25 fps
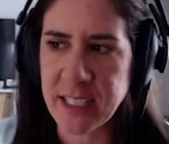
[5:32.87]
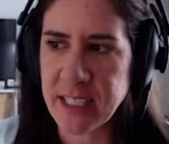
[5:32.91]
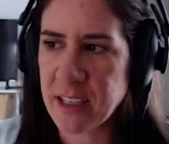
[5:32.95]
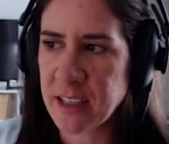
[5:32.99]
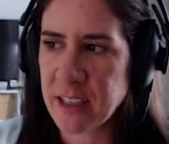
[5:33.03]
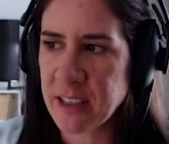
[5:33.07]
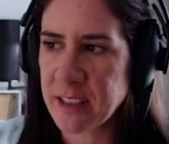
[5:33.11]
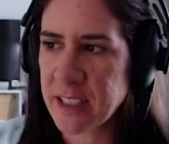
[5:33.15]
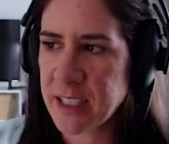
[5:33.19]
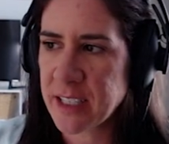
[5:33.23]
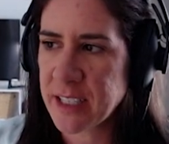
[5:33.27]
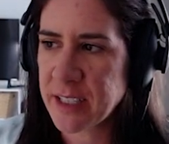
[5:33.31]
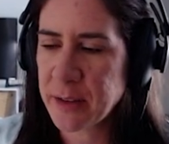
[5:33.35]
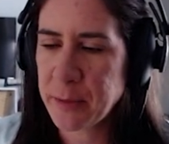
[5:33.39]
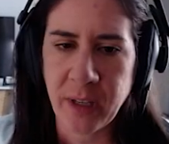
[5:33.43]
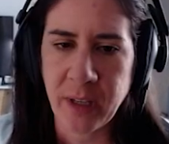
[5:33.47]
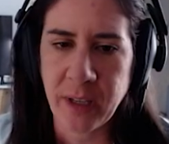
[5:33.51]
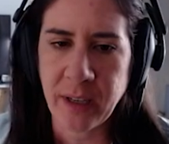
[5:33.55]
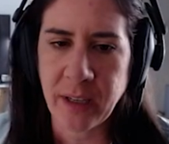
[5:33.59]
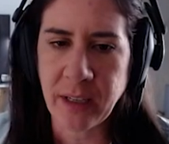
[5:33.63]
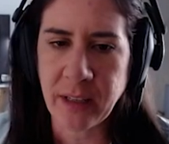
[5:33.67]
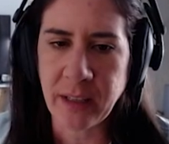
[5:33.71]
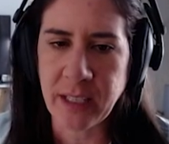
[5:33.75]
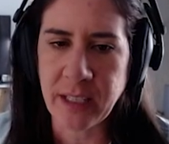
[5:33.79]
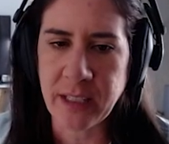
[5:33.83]
color.
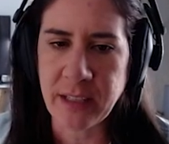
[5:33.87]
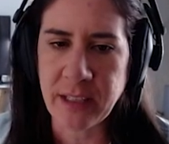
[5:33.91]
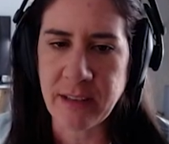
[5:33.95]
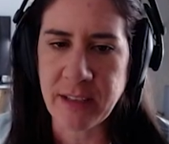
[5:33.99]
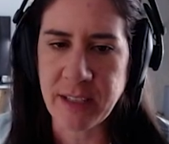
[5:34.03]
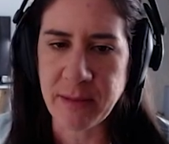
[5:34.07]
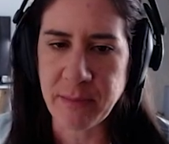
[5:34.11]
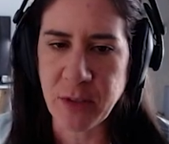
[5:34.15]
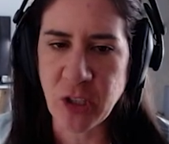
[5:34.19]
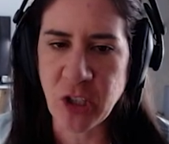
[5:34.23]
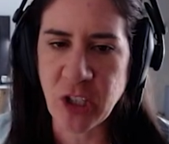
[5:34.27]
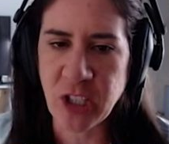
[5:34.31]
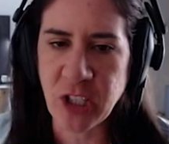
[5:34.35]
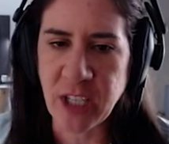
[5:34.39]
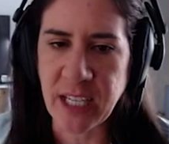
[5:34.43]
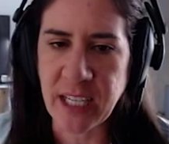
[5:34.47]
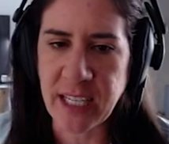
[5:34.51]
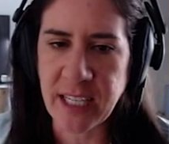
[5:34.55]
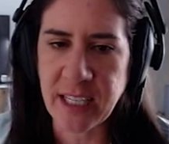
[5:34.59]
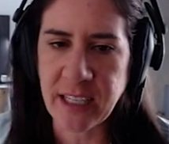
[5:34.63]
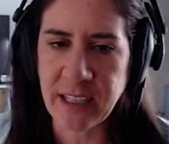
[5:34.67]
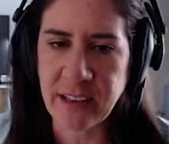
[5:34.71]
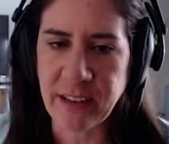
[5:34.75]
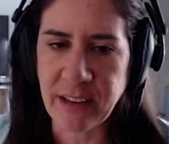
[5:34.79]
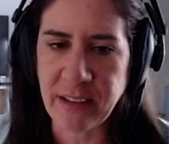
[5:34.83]
Kind of like do some
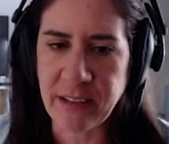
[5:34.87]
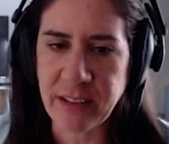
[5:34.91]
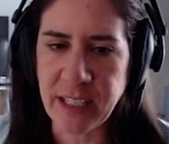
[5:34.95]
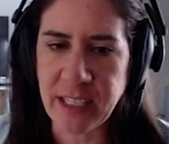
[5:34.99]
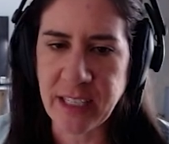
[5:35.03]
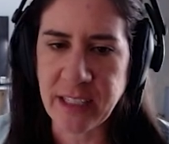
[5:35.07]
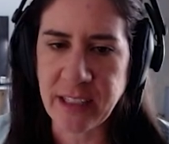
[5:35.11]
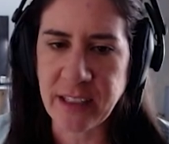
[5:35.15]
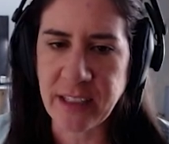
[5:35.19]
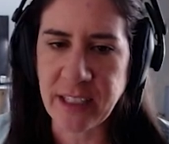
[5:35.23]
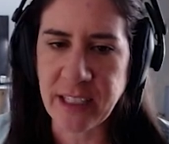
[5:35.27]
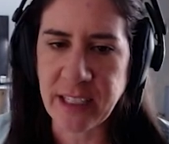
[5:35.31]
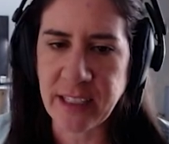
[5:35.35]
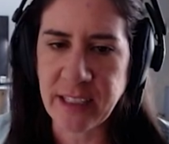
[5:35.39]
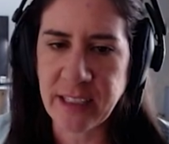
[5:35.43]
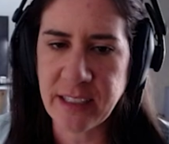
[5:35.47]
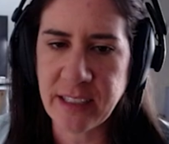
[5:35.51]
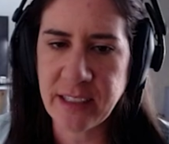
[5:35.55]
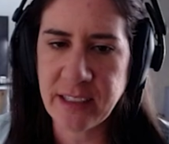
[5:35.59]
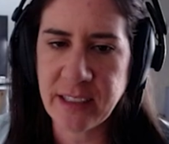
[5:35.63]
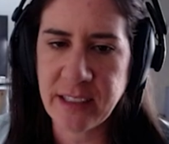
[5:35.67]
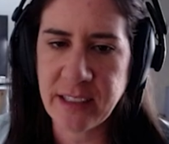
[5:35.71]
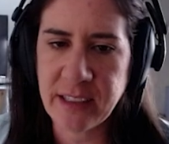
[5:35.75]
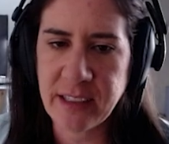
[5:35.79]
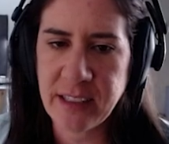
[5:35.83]
shading around like her
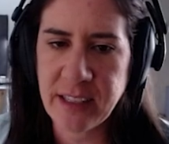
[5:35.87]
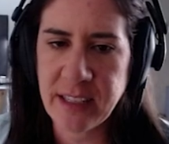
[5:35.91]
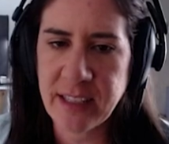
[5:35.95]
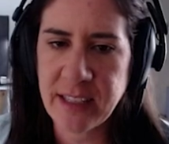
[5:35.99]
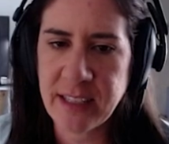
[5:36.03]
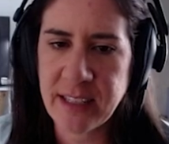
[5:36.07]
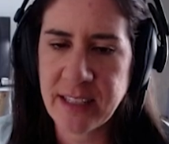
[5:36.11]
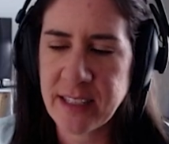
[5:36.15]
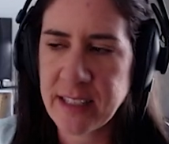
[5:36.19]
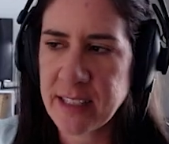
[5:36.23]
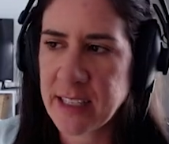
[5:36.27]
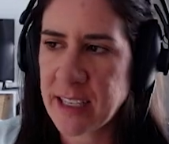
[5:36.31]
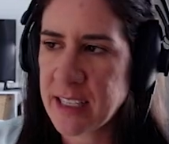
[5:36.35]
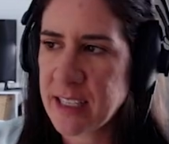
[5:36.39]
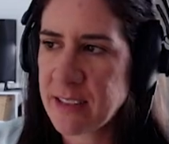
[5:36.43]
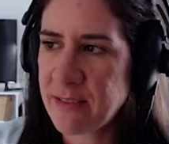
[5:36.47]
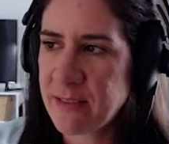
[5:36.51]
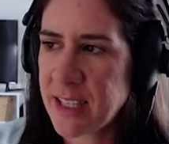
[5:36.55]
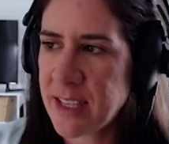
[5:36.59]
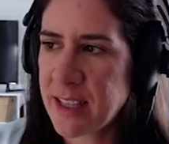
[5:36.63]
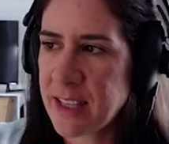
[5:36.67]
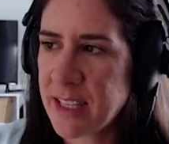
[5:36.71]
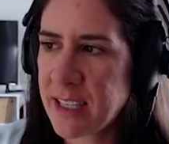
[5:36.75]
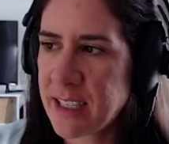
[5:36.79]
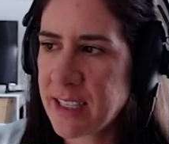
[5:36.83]
ears kind of
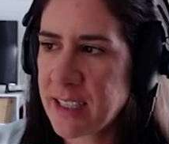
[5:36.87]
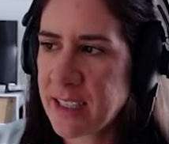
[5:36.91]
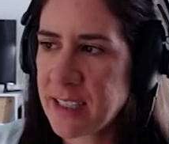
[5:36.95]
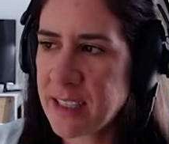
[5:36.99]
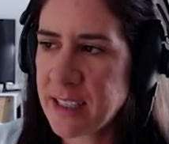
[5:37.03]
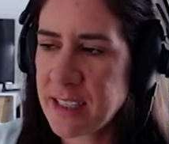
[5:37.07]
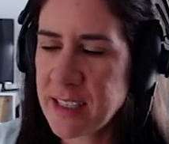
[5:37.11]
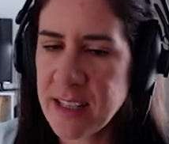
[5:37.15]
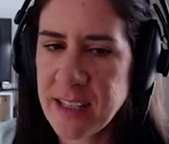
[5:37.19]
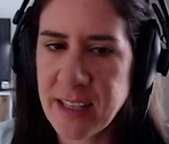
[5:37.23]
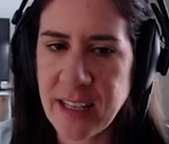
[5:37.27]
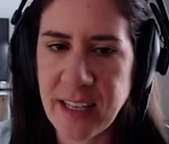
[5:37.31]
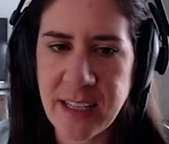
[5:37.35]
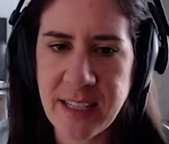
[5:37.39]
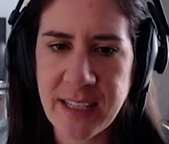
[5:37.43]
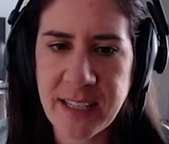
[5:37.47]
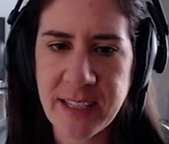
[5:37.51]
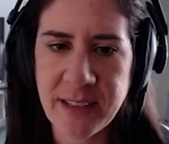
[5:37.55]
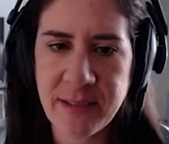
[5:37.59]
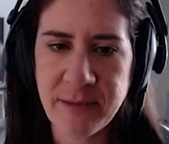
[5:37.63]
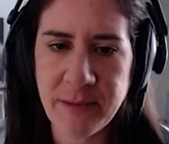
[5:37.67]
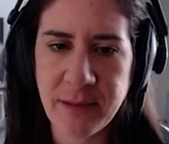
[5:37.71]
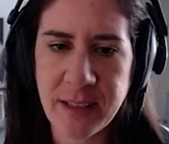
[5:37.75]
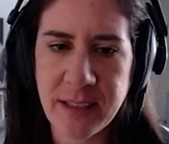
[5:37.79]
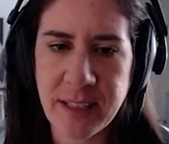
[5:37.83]
in there.
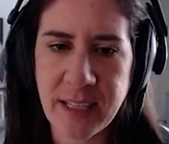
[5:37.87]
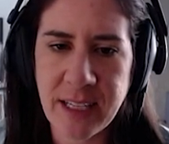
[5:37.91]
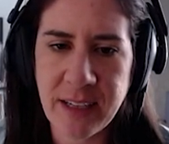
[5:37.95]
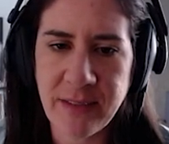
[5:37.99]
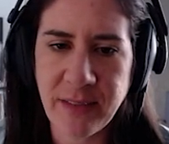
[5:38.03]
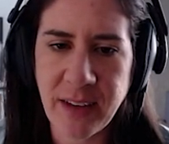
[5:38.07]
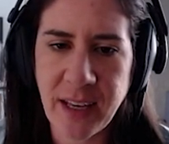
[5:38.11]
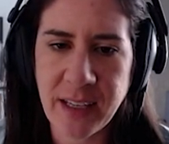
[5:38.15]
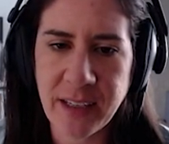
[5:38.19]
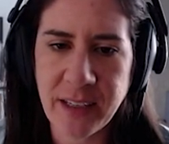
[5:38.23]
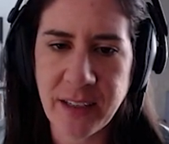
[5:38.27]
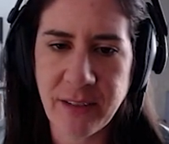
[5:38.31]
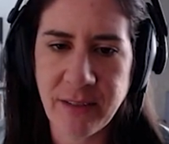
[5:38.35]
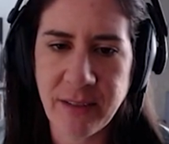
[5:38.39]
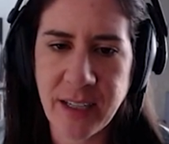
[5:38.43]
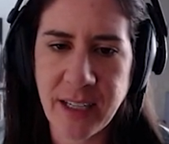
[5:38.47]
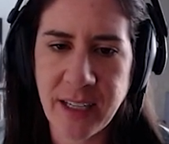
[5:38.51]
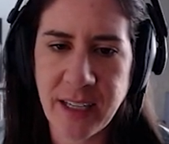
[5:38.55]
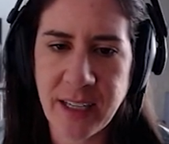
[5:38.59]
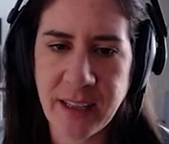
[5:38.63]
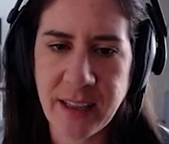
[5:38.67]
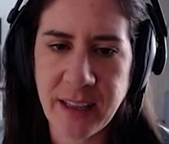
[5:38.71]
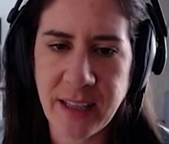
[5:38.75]
That's what they've got going on